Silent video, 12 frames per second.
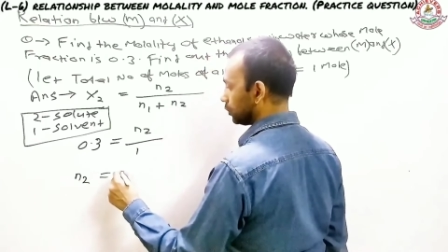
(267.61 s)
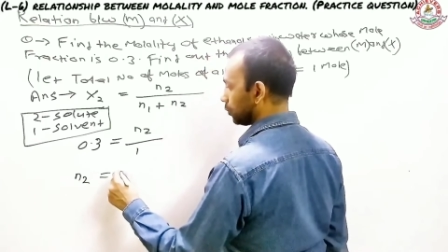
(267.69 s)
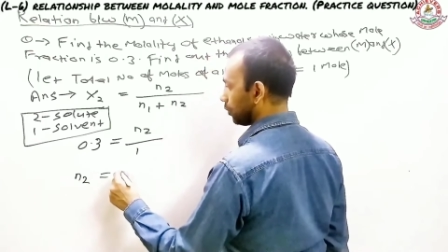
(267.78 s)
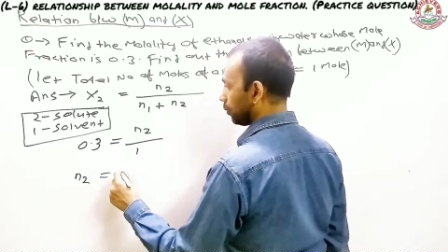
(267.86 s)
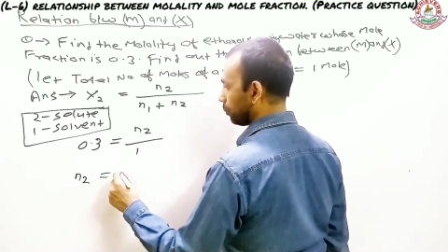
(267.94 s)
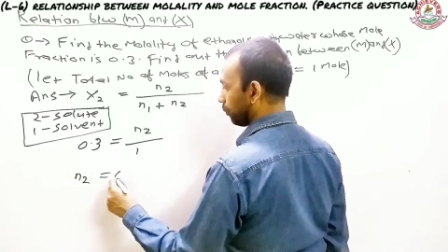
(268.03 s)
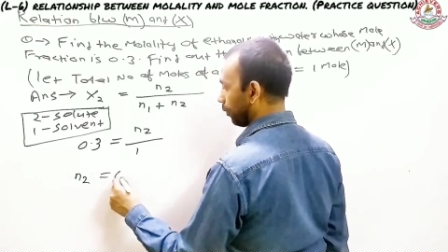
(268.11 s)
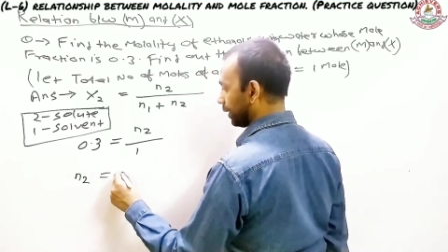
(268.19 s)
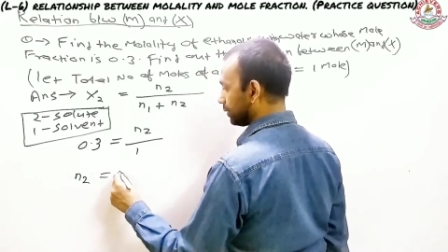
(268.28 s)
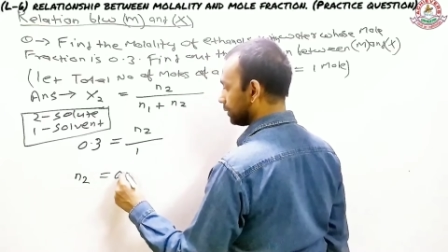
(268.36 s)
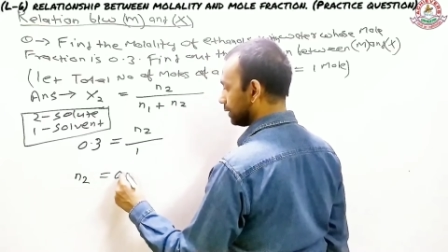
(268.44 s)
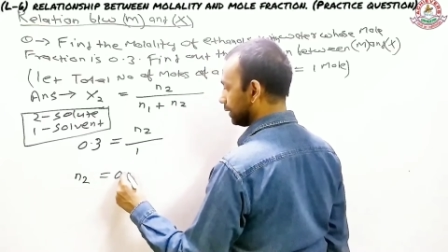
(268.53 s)

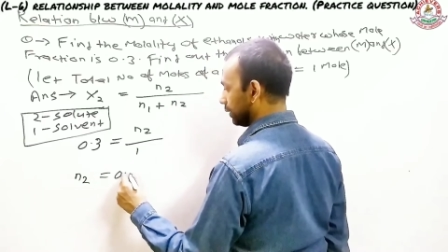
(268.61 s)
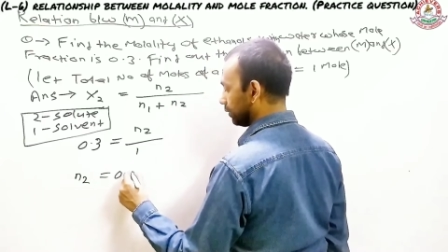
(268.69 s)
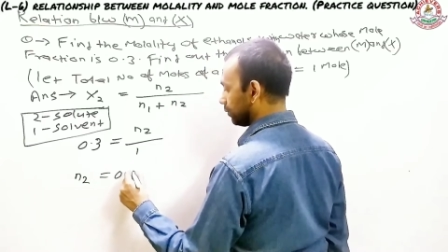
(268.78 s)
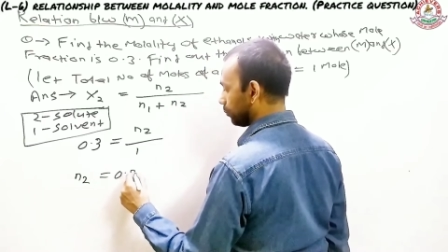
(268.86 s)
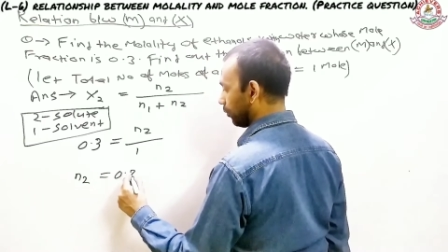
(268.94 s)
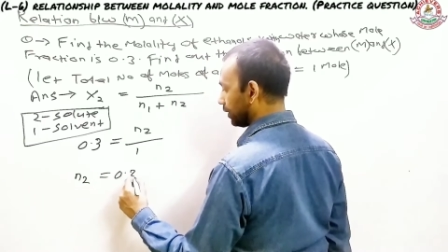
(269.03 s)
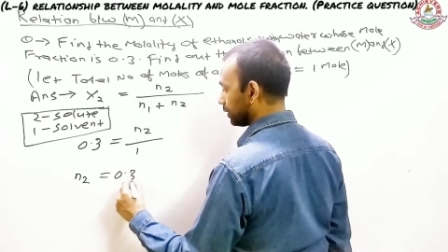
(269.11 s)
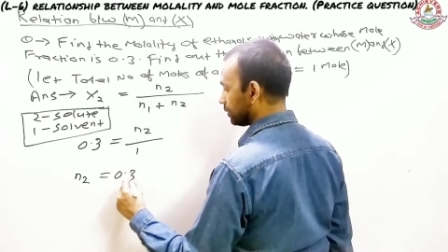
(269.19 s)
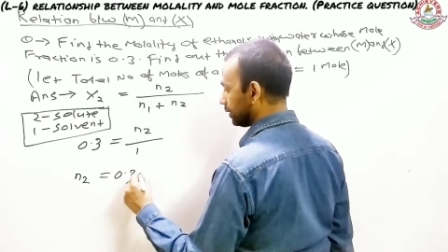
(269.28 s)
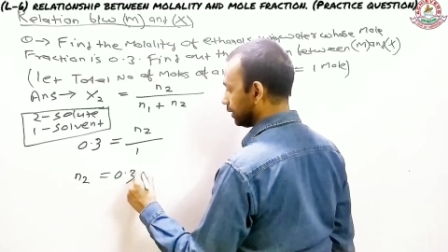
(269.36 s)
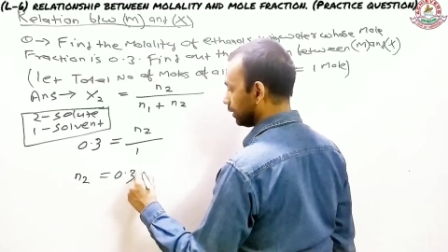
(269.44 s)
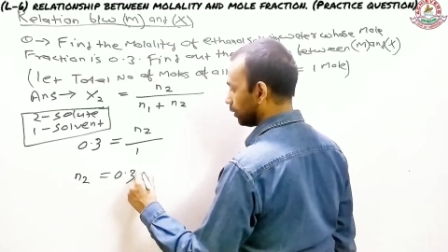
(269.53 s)

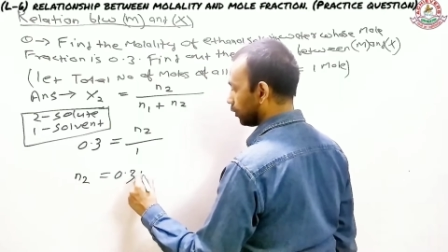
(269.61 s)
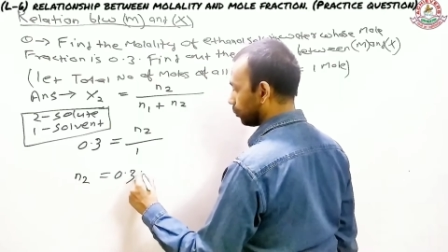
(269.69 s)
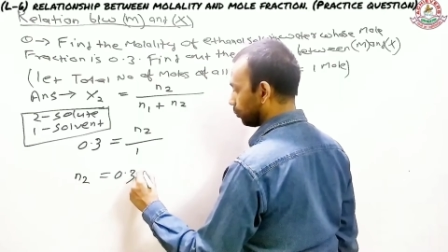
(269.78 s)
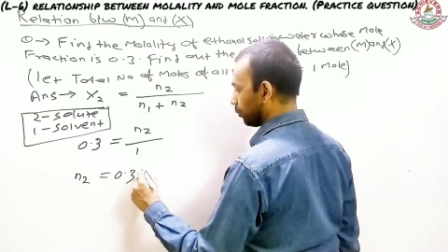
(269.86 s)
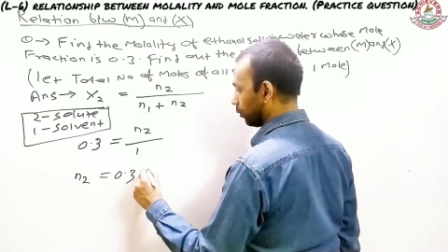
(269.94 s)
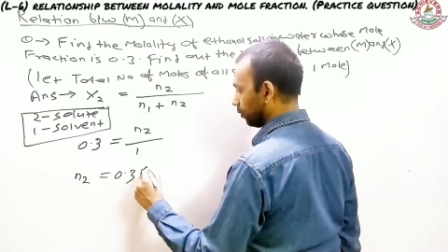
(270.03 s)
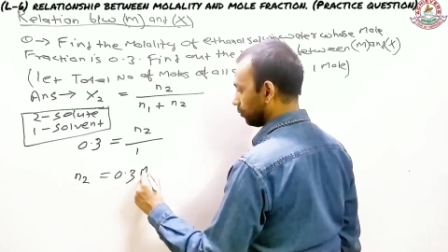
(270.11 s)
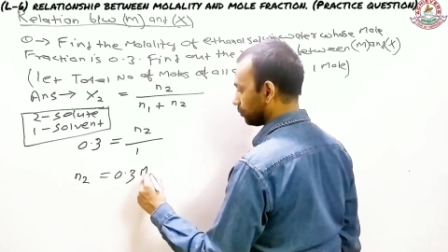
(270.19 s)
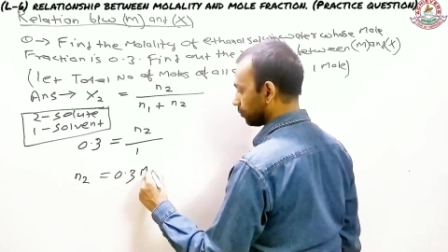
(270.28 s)
0.3 mole.